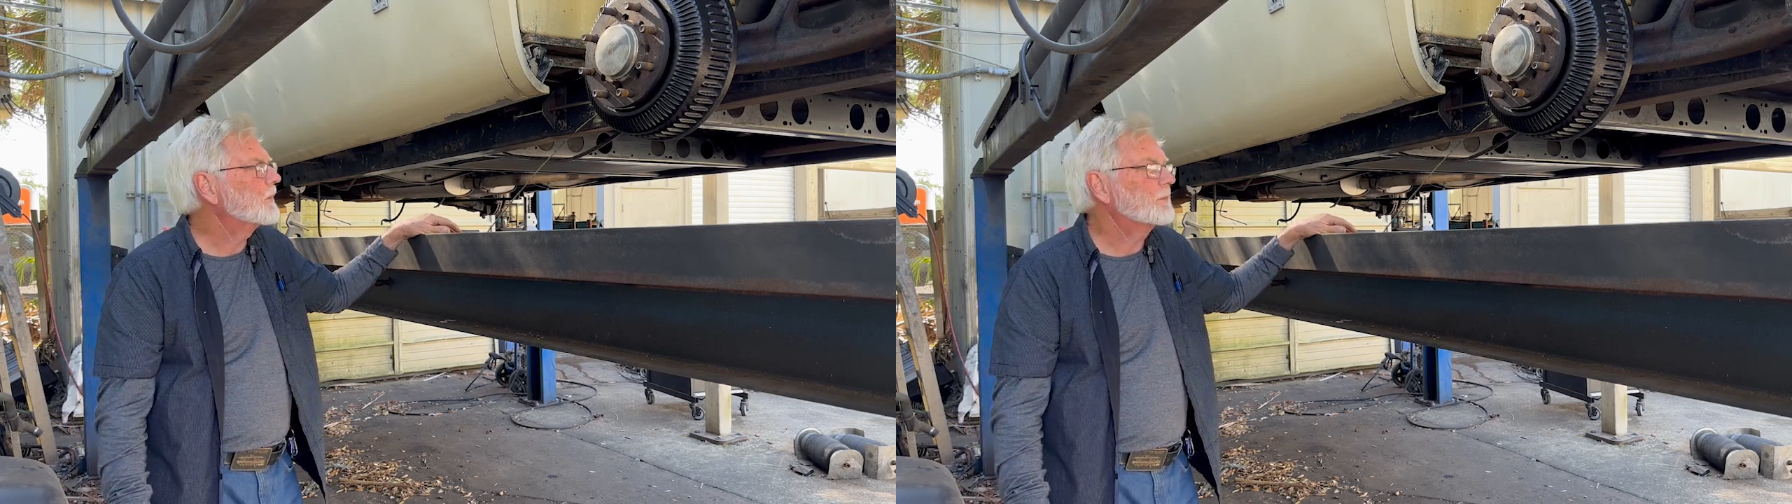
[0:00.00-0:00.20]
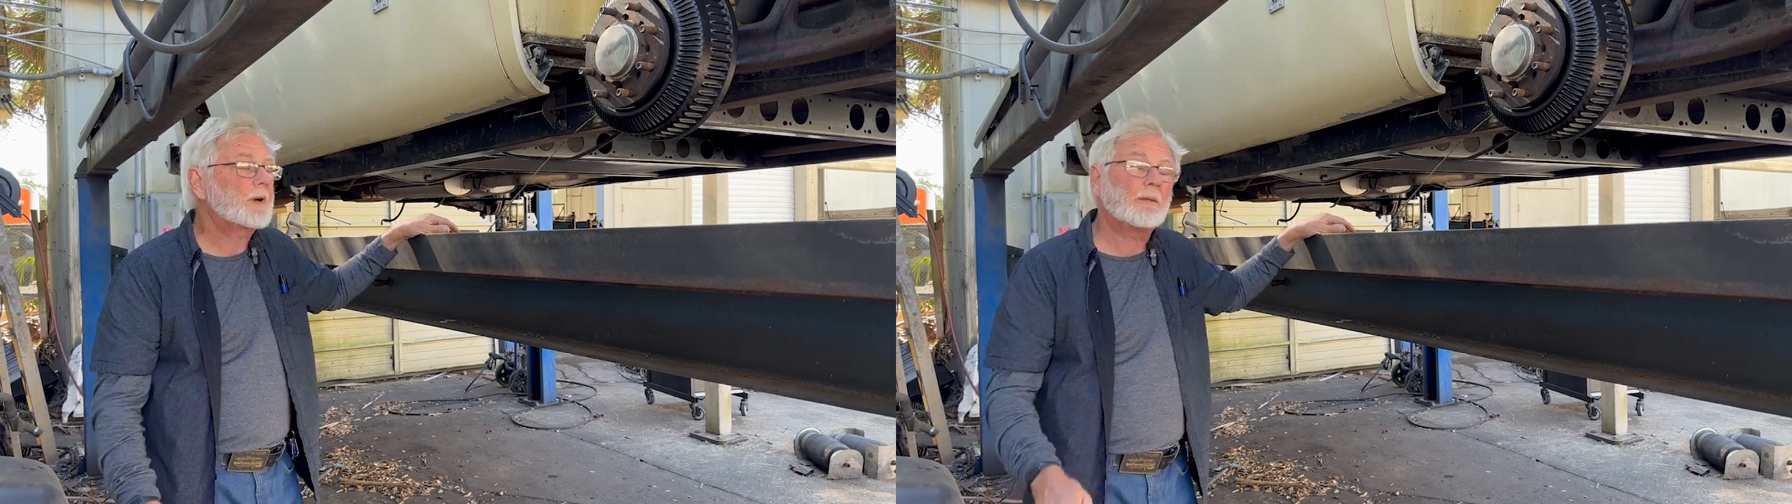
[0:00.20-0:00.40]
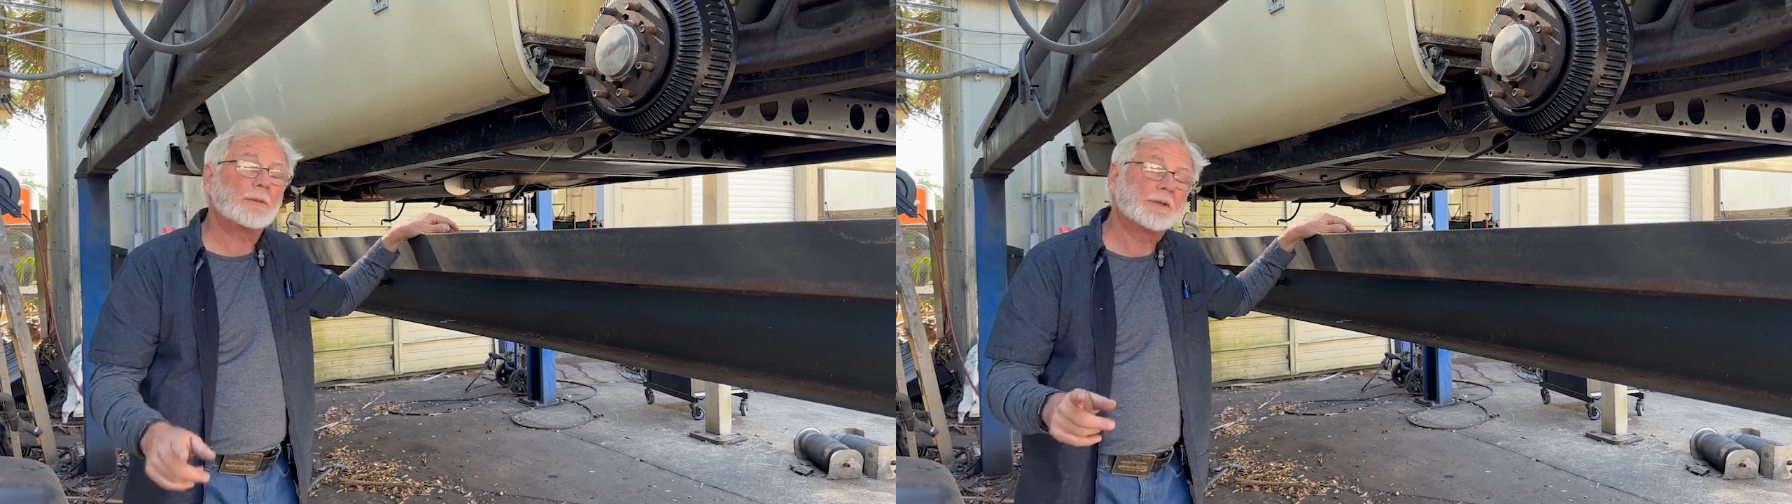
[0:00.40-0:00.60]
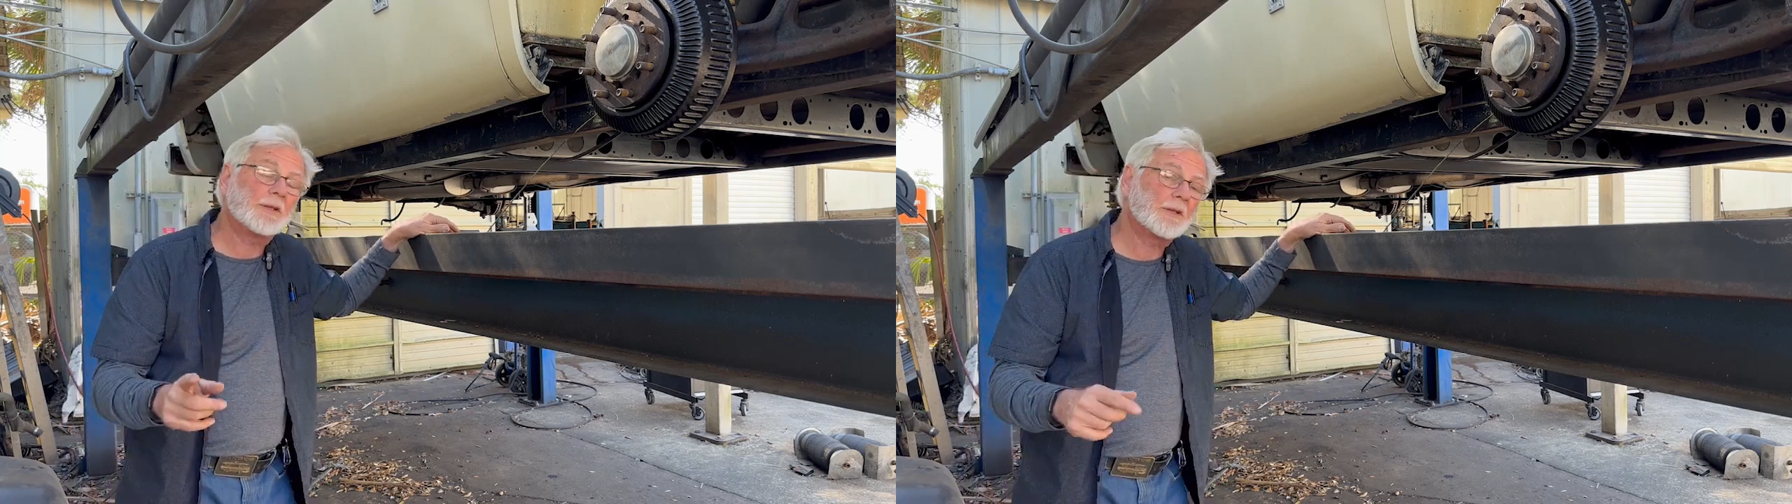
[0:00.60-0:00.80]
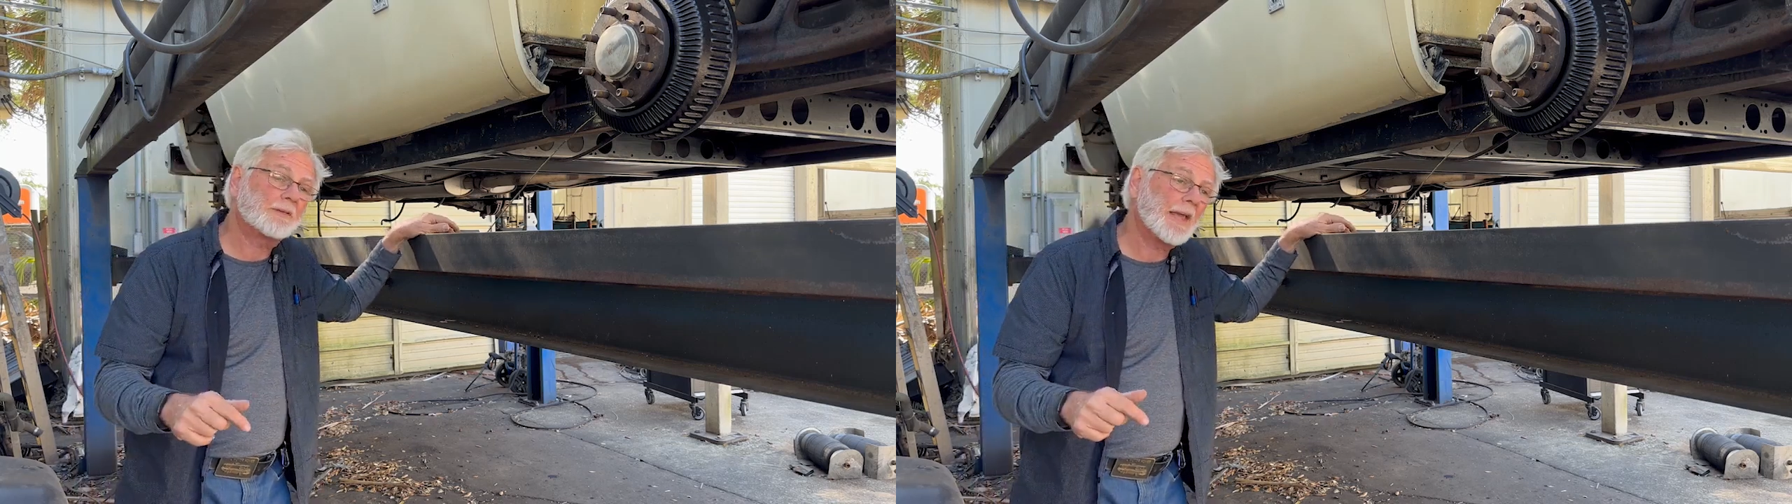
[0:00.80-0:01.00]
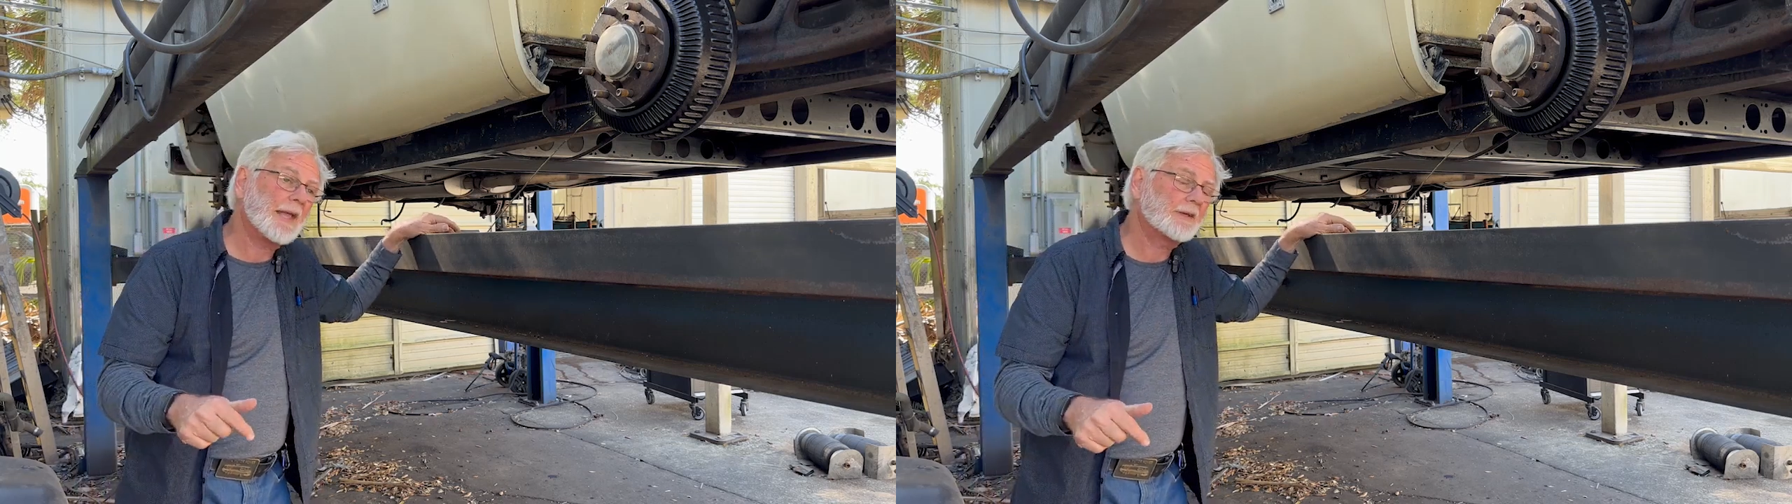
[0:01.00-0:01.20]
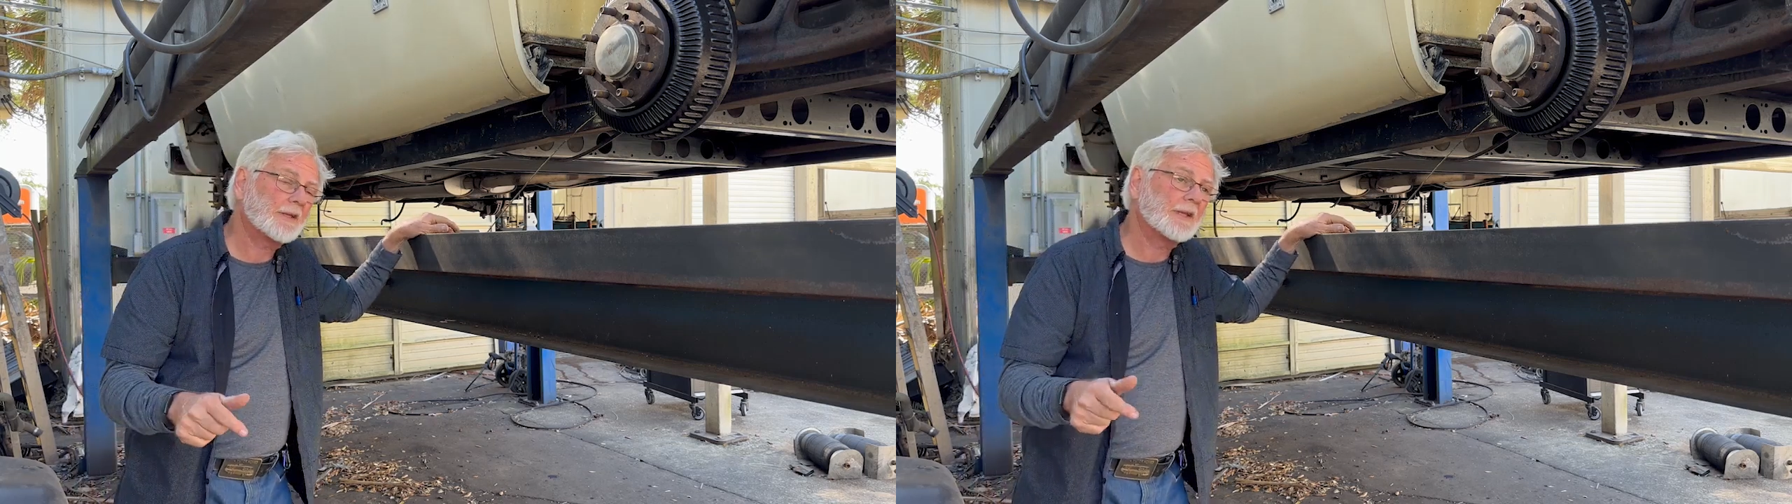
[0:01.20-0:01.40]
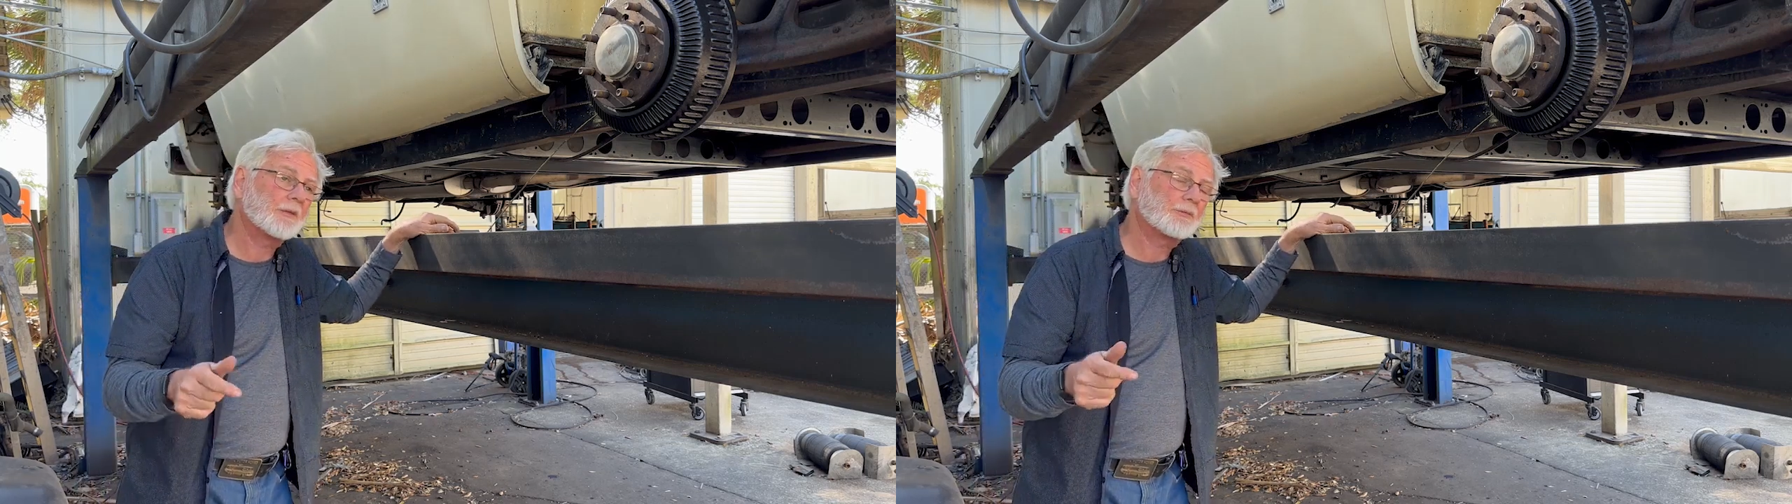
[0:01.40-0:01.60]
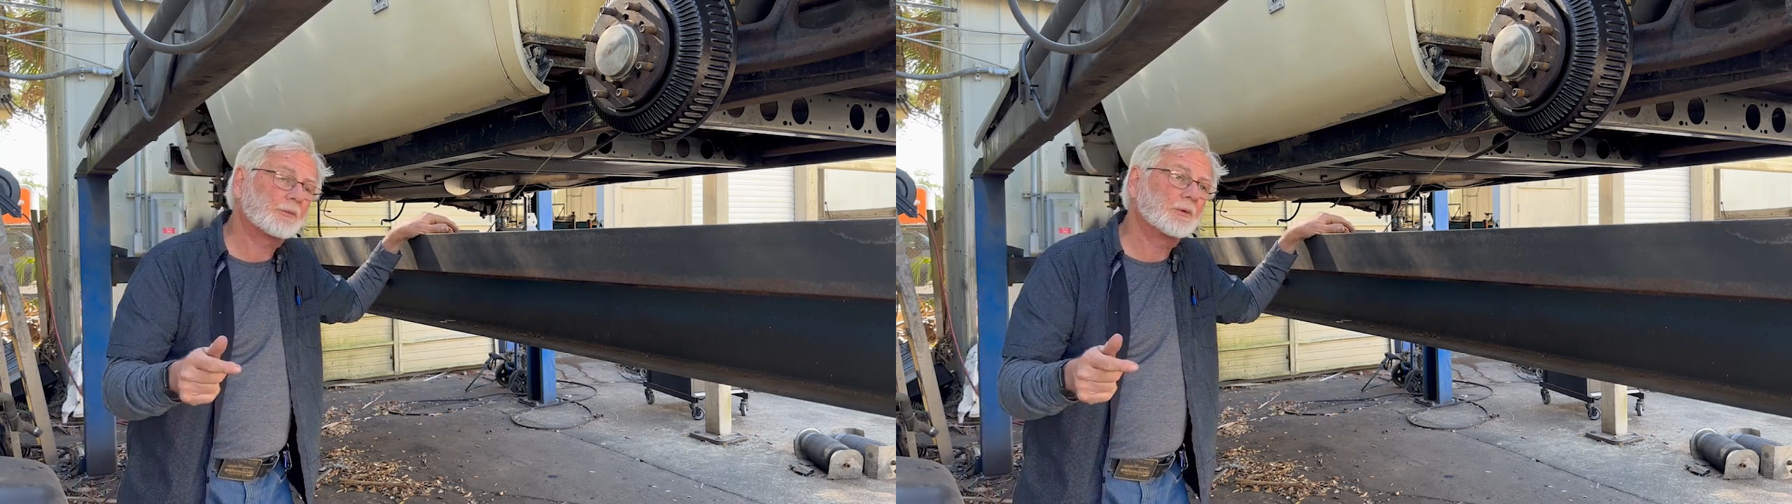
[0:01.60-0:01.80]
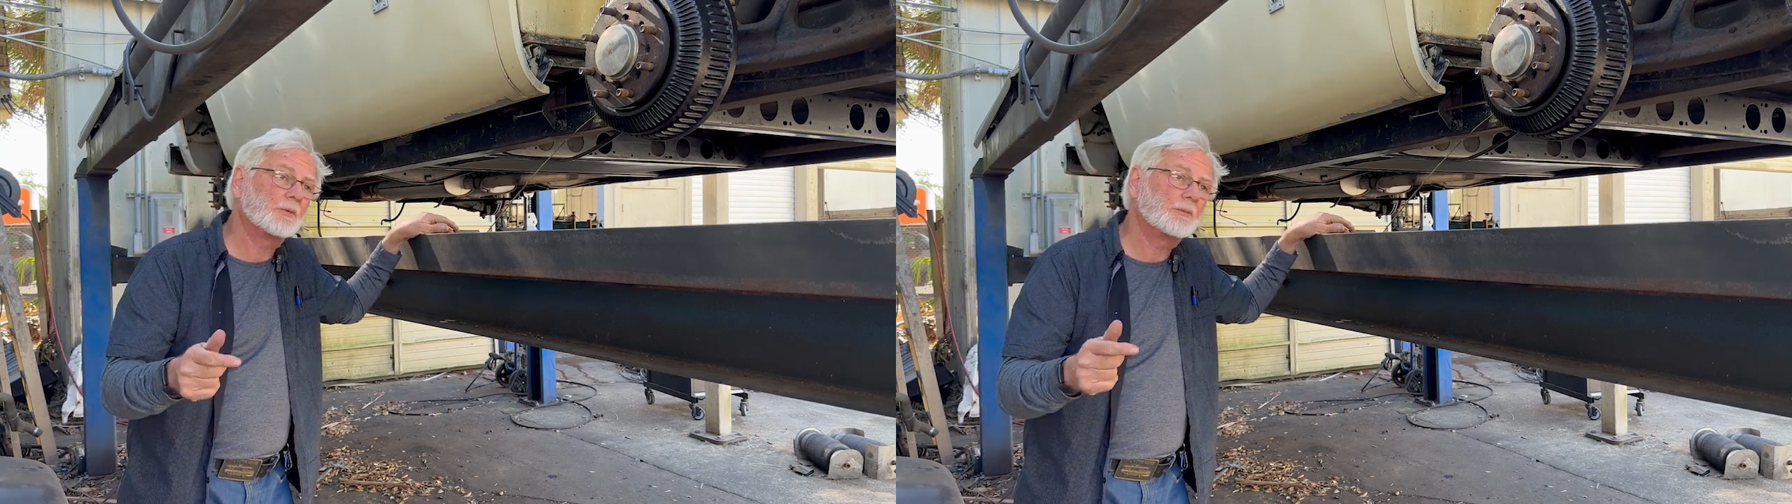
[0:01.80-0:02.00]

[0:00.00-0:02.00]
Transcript: Probably did that to get through